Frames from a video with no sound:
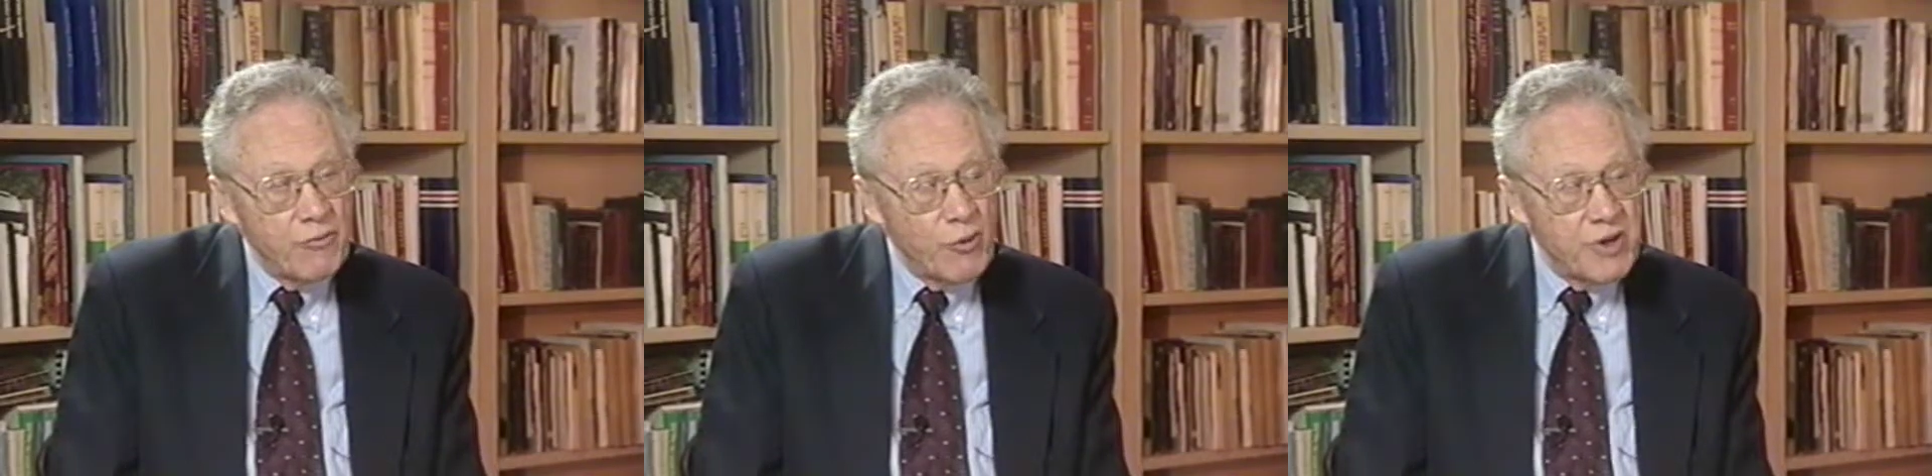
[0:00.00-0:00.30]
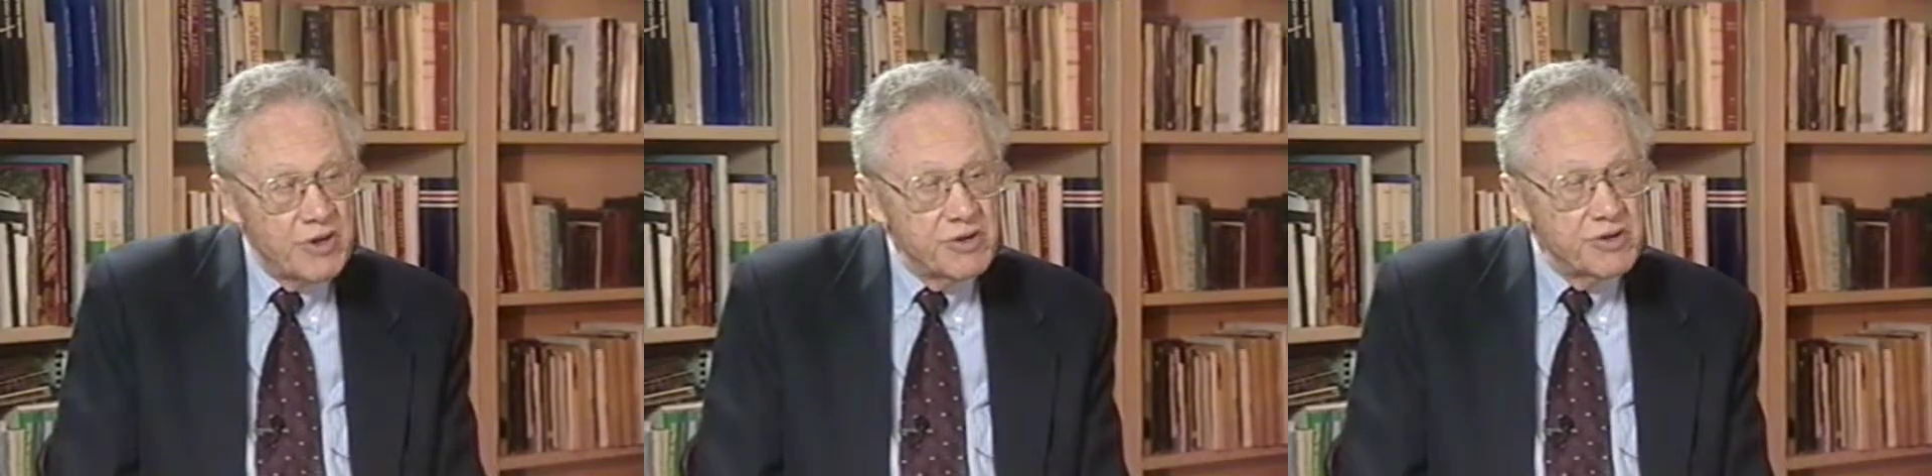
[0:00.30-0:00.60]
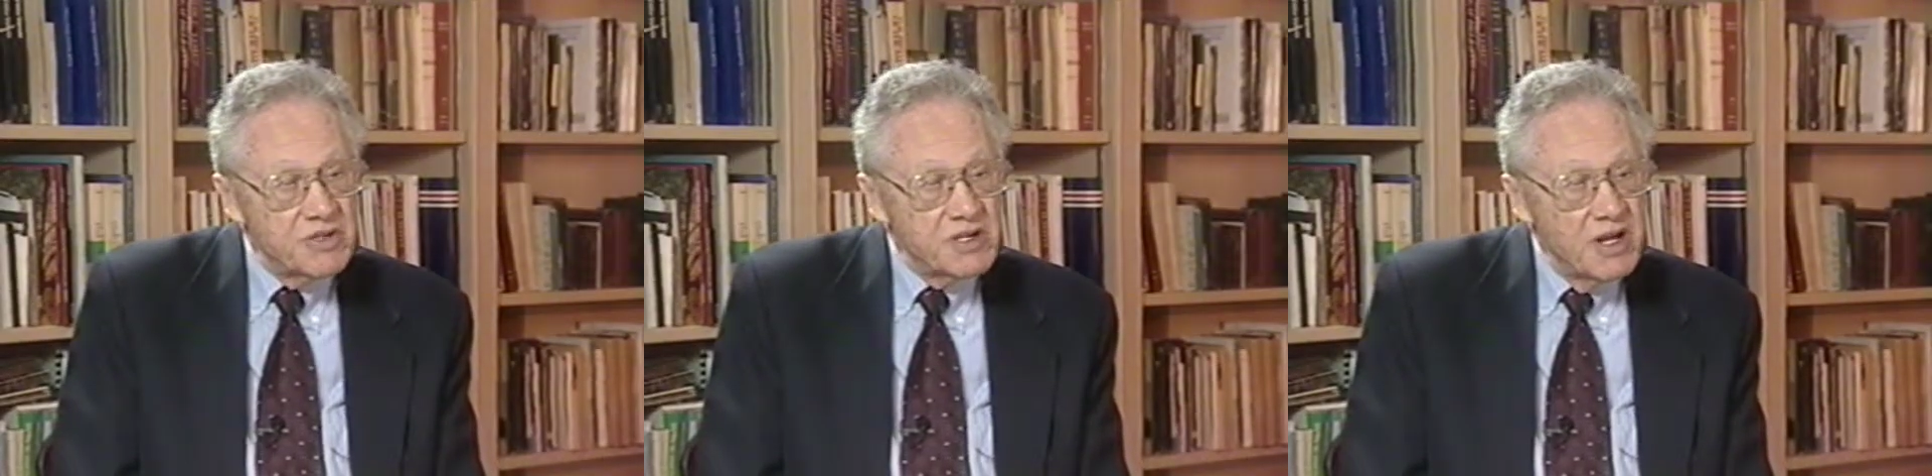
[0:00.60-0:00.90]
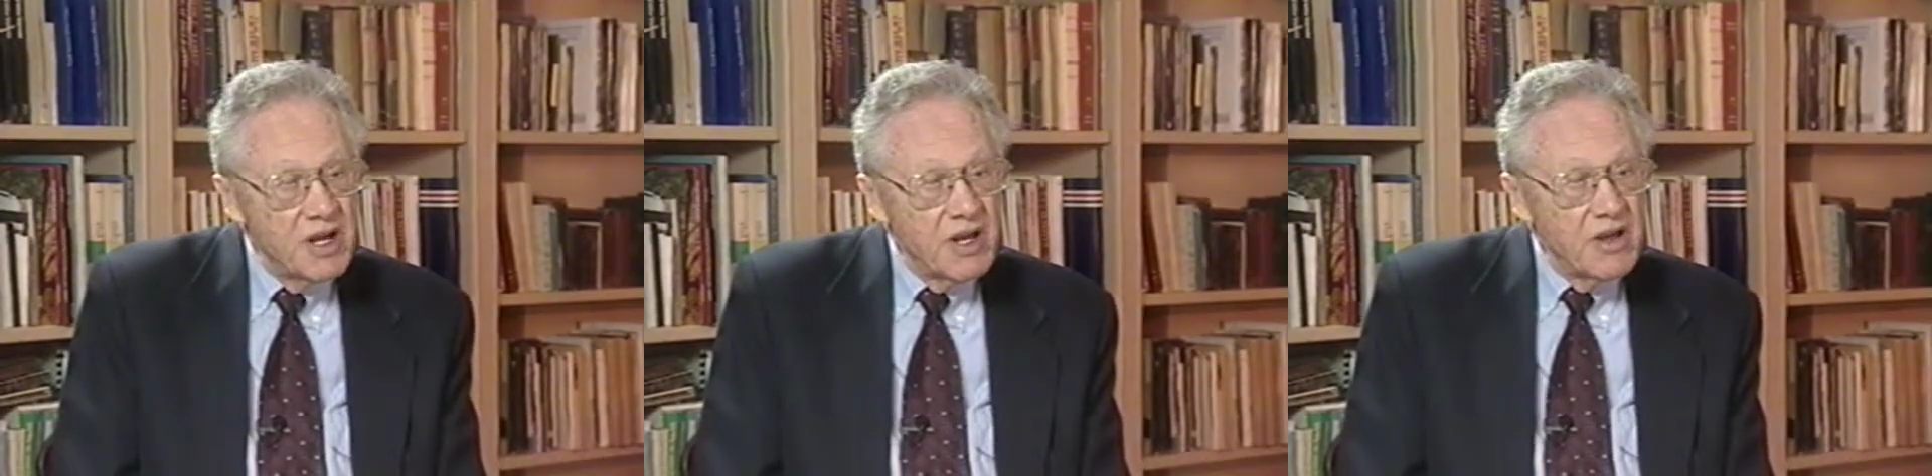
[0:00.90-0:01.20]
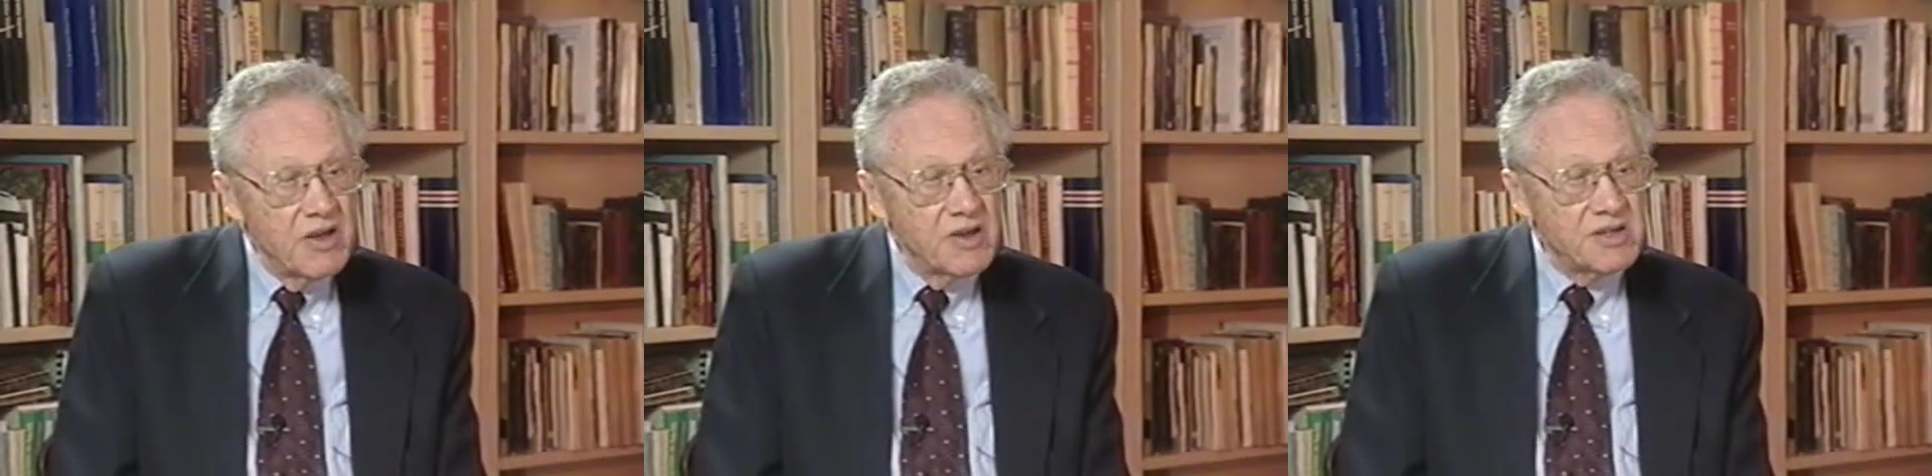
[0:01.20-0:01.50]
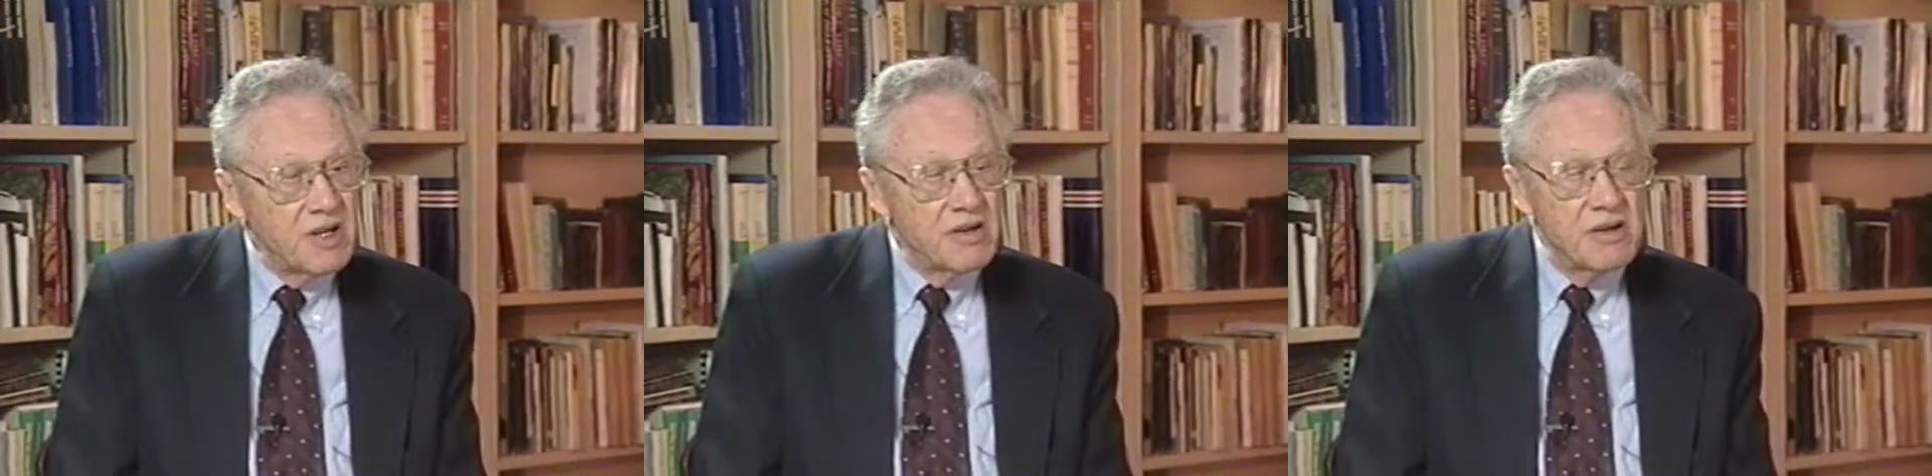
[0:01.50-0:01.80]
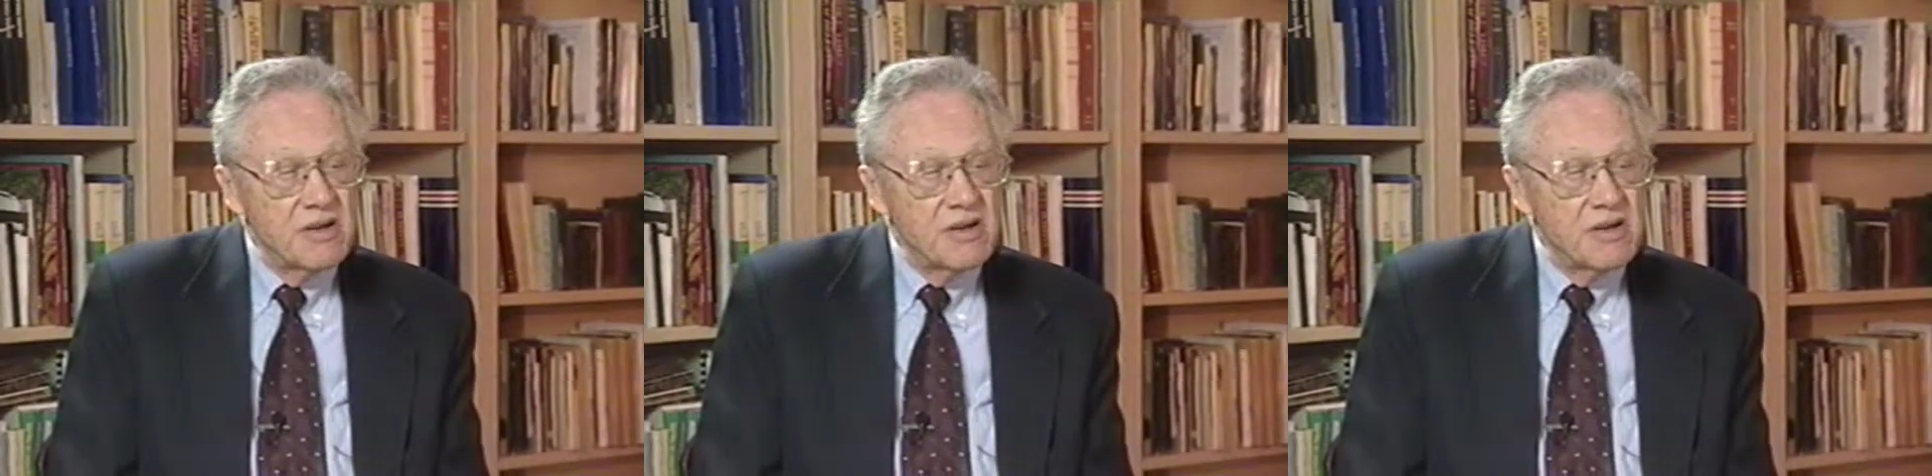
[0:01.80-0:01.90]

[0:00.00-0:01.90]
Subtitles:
40 years is that